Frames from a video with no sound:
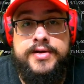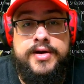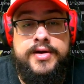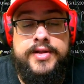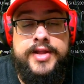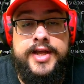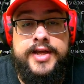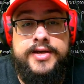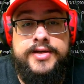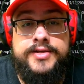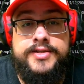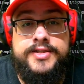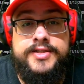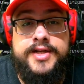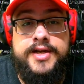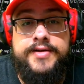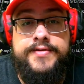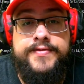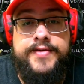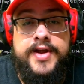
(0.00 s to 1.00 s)
all that good
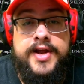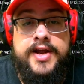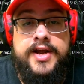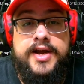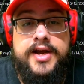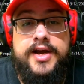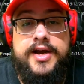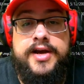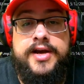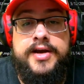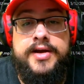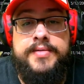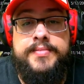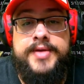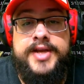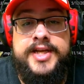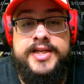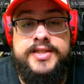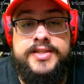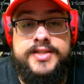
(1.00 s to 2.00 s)
stuff,
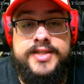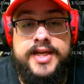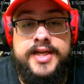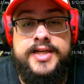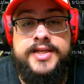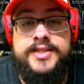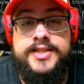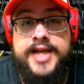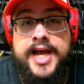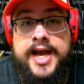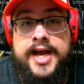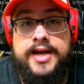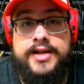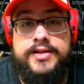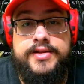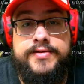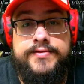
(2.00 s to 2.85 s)
is intact